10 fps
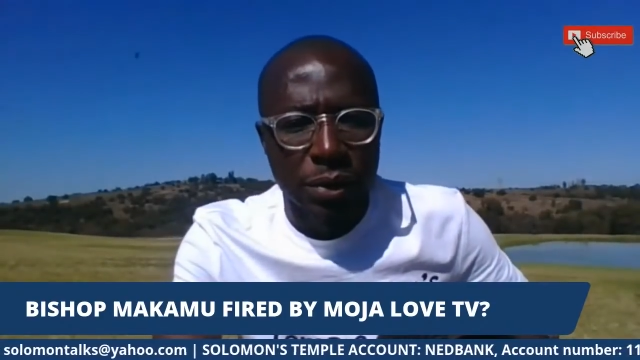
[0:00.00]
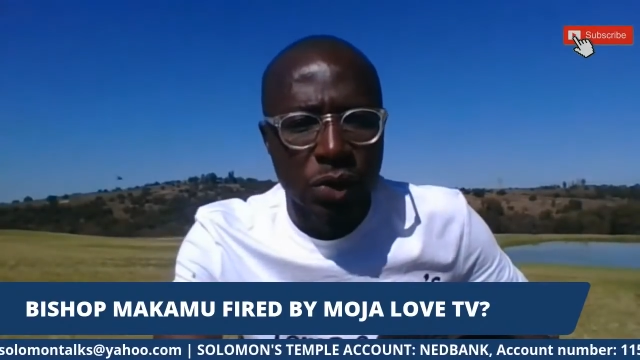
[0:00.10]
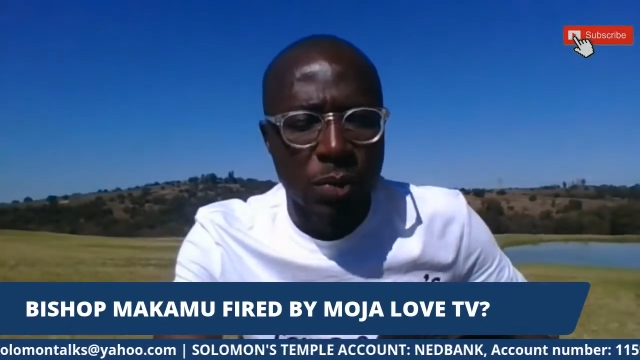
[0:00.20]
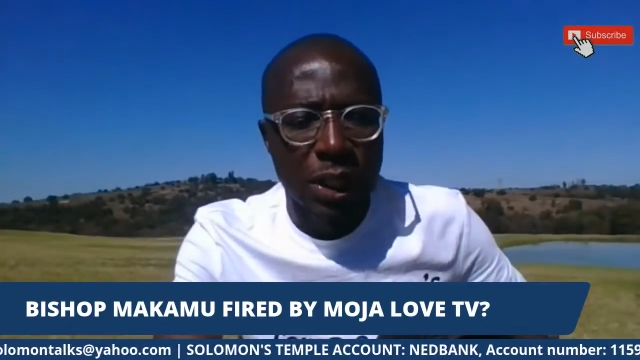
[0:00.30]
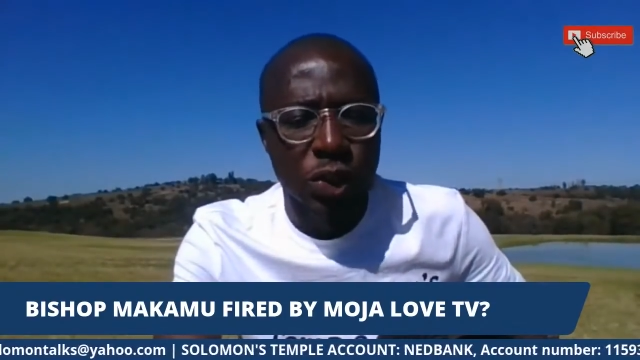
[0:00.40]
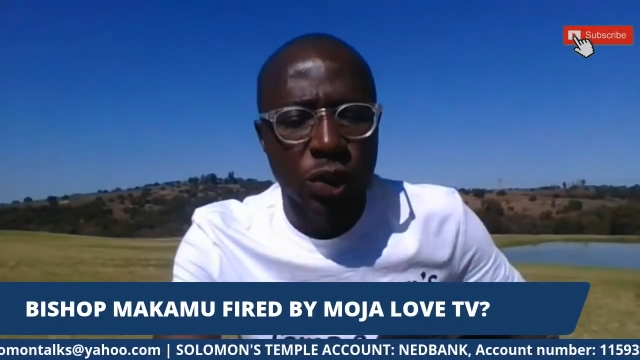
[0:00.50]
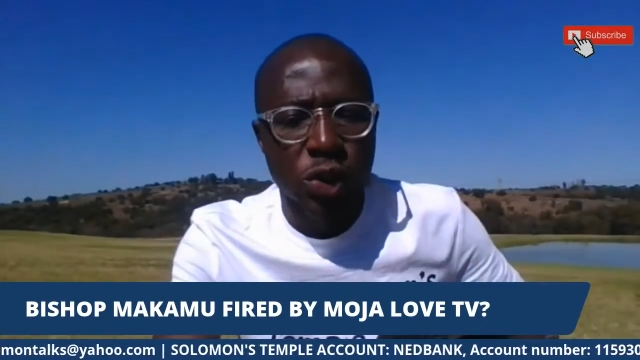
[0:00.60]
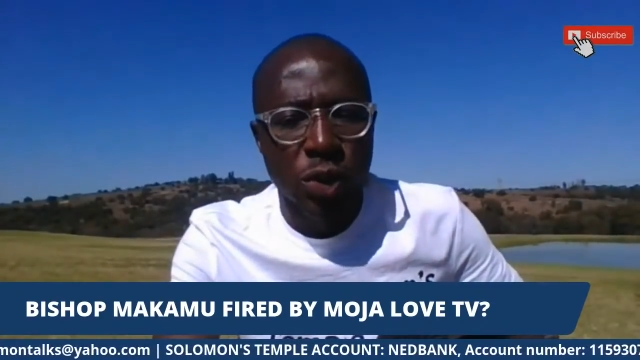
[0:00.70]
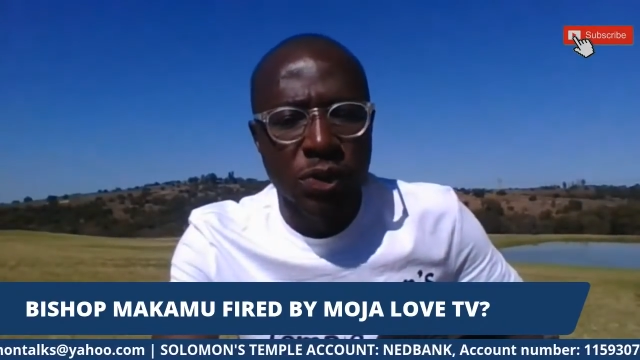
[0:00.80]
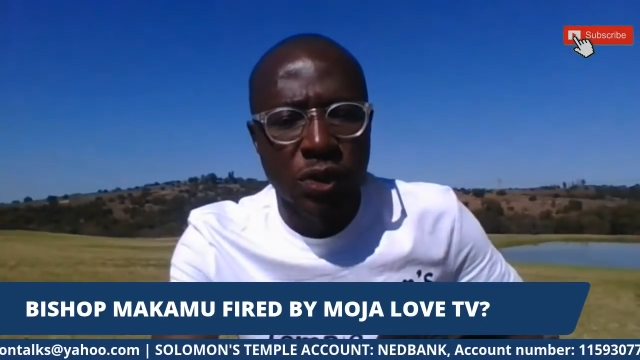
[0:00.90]
So make sure you
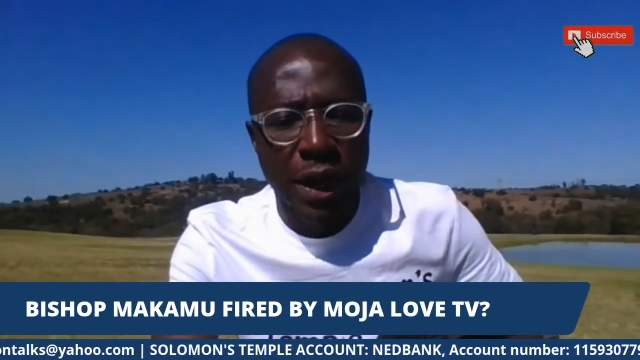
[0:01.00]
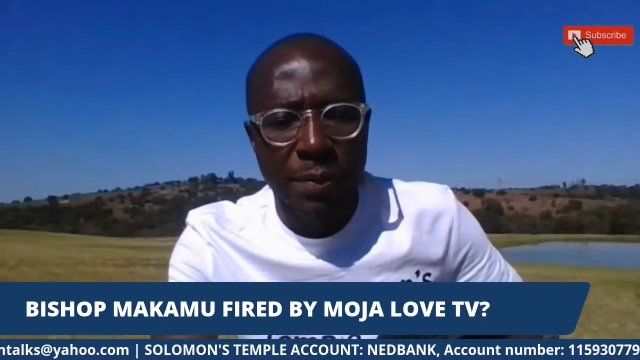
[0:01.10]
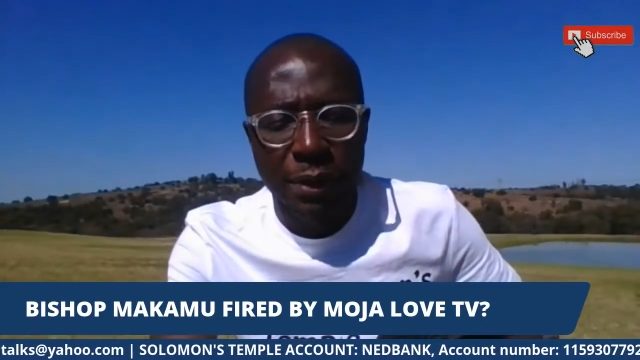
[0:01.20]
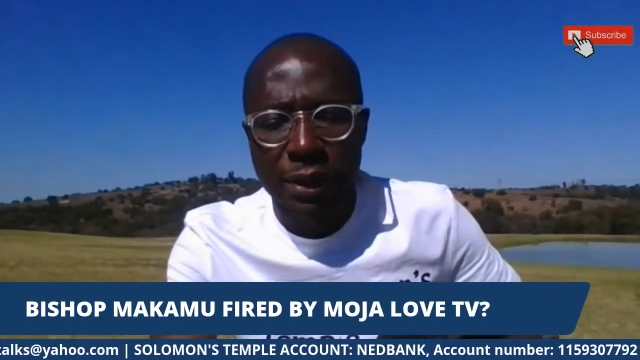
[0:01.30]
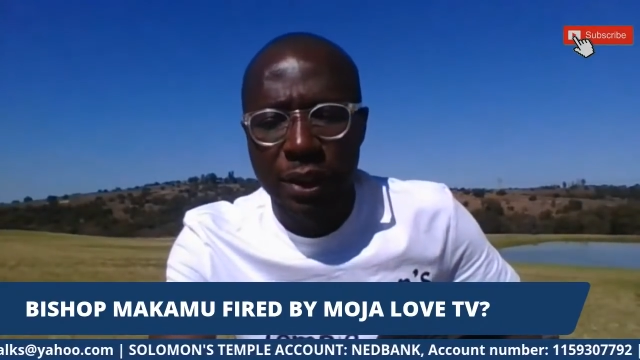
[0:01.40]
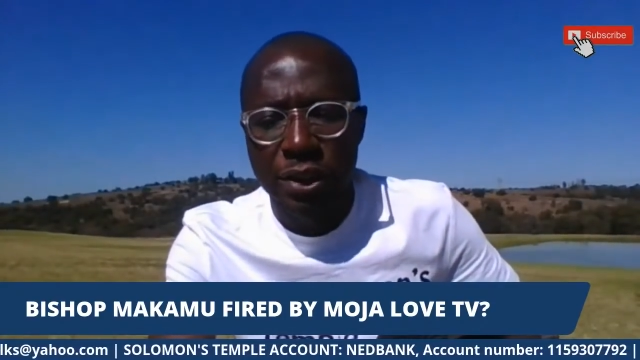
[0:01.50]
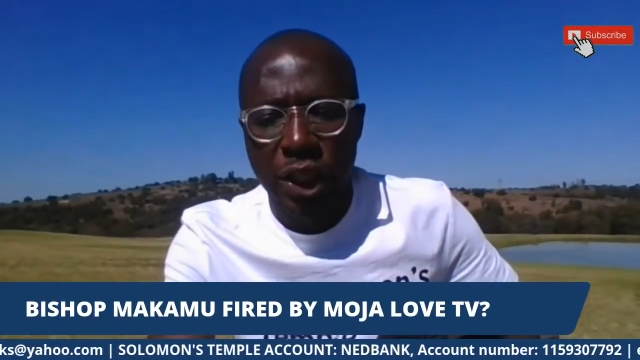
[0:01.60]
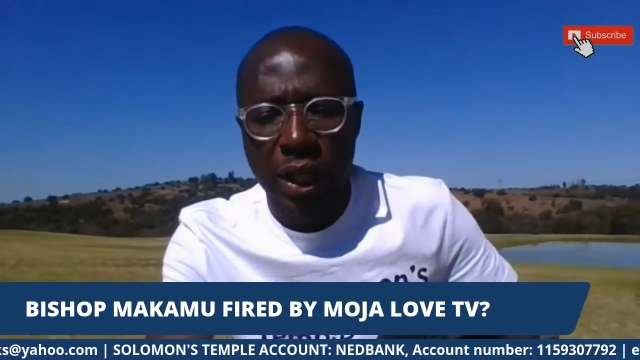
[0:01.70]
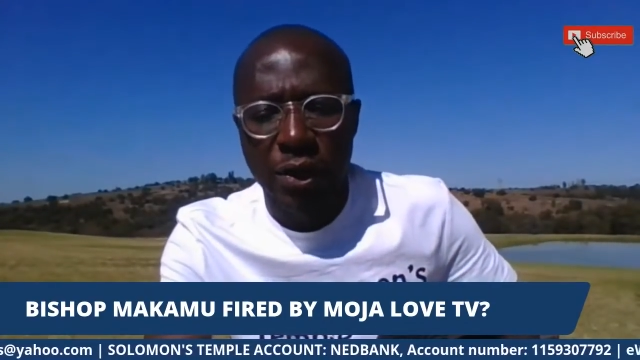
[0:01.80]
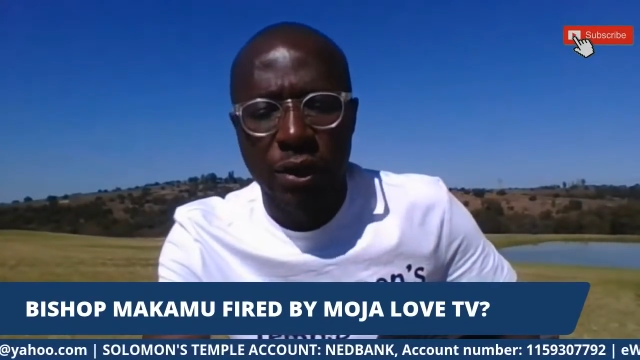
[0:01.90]
subscribe and then
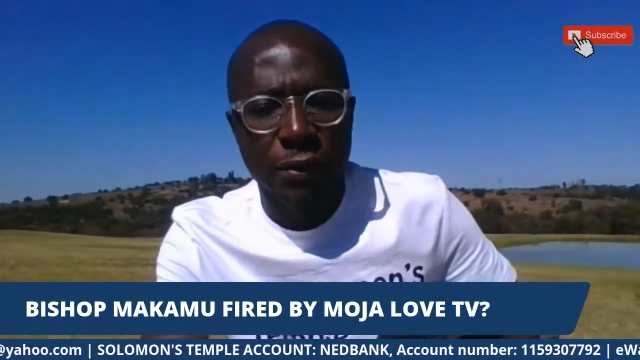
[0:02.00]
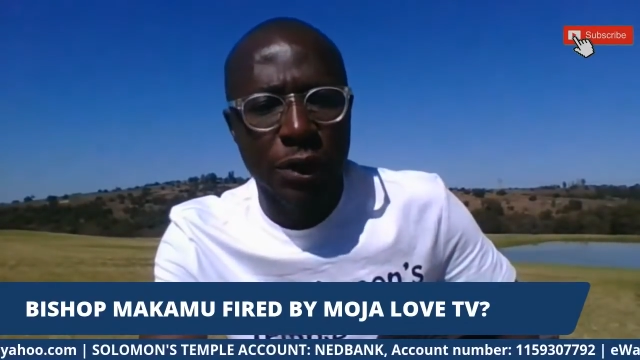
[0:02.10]
check out the